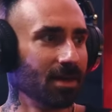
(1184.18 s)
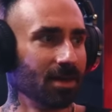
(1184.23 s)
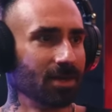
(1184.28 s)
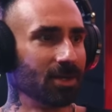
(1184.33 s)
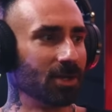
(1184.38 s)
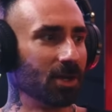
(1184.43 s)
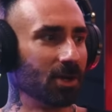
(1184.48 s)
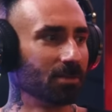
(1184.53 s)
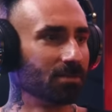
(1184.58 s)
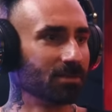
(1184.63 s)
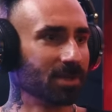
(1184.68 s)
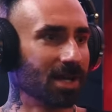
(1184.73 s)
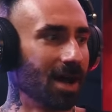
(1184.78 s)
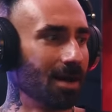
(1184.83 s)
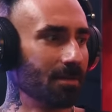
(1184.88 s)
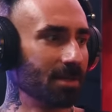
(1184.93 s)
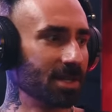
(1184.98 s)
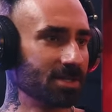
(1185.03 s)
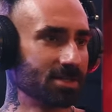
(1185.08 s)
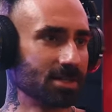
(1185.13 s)
you know,
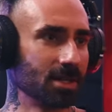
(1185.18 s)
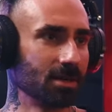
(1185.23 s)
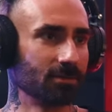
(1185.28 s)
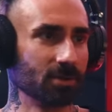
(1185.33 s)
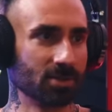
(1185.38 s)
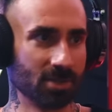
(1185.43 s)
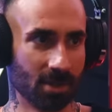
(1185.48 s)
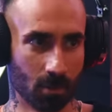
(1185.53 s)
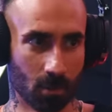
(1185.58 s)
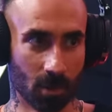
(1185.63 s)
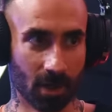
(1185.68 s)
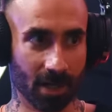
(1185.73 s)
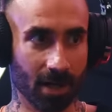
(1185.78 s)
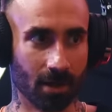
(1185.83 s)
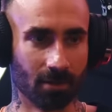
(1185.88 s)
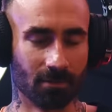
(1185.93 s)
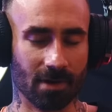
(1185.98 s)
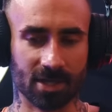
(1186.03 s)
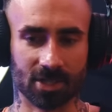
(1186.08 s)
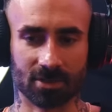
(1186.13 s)
comedy stuff. We started working at
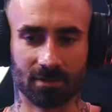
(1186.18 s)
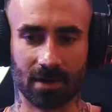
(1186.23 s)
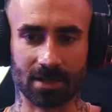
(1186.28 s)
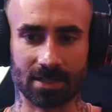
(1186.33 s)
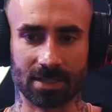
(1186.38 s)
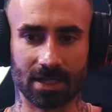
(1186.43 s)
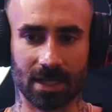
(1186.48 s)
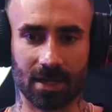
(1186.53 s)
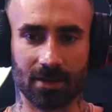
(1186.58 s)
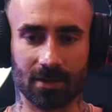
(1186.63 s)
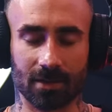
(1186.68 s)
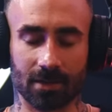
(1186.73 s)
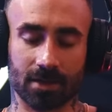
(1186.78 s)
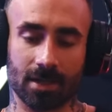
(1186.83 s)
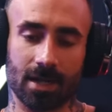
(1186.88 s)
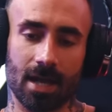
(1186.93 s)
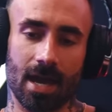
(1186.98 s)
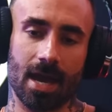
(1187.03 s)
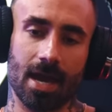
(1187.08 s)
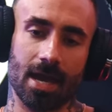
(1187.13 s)
a restaurant together
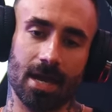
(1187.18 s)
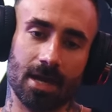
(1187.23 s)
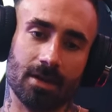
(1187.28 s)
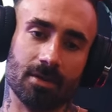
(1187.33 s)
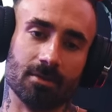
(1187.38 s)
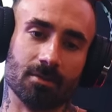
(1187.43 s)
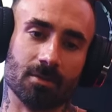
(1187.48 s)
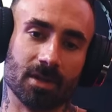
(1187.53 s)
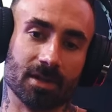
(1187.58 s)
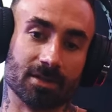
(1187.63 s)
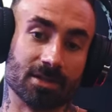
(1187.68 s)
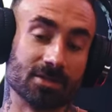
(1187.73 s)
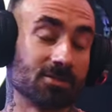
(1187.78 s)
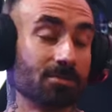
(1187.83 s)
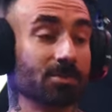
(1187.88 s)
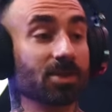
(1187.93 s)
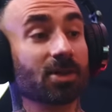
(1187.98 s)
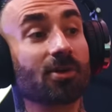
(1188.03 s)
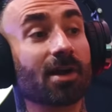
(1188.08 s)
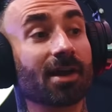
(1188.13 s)
and we're like, this would
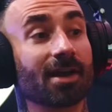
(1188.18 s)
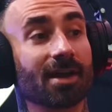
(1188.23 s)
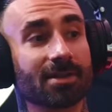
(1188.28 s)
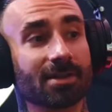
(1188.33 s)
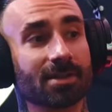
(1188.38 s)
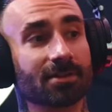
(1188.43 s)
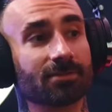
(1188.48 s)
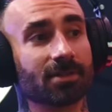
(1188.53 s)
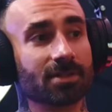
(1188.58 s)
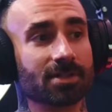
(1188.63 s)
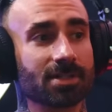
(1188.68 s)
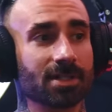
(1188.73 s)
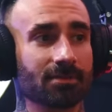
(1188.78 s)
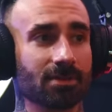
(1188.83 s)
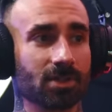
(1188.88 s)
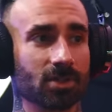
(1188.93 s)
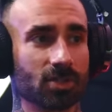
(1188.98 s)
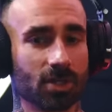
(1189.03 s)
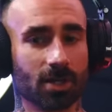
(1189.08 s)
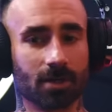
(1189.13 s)
be a great idea for a
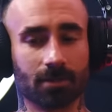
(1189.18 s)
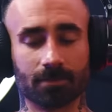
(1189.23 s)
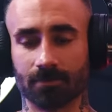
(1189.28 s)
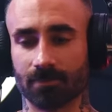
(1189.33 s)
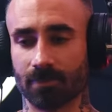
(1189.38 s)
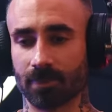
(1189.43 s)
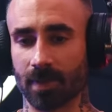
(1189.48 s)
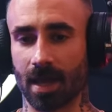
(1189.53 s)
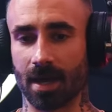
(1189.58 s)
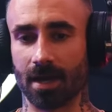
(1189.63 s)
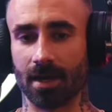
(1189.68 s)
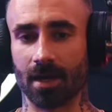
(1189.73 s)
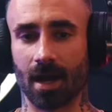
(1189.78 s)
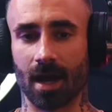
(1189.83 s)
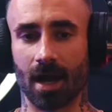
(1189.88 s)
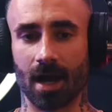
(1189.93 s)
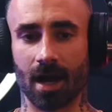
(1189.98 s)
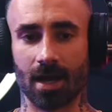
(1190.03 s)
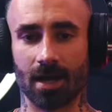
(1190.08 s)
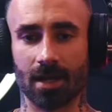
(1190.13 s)
TV show. And
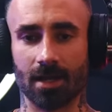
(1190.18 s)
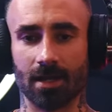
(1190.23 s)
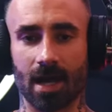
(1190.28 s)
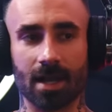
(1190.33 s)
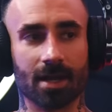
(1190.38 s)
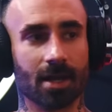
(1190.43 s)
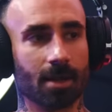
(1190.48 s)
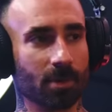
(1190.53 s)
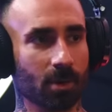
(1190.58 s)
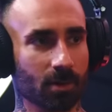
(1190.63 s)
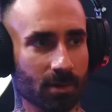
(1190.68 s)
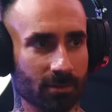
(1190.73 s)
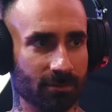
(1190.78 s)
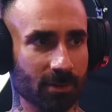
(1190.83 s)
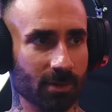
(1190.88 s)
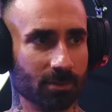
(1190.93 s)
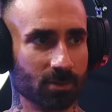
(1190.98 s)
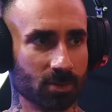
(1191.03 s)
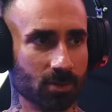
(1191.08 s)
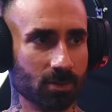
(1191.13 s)
I ended up going to
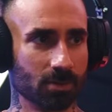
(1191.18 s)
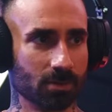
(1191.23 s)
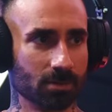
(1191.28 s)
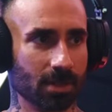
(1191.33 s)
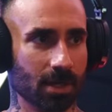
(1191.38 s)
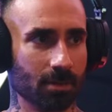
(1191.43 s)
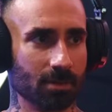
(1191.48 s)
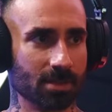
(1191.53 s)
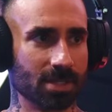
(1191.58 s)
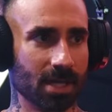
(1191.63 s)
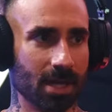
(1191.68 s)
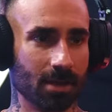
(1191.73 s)
film school. I went to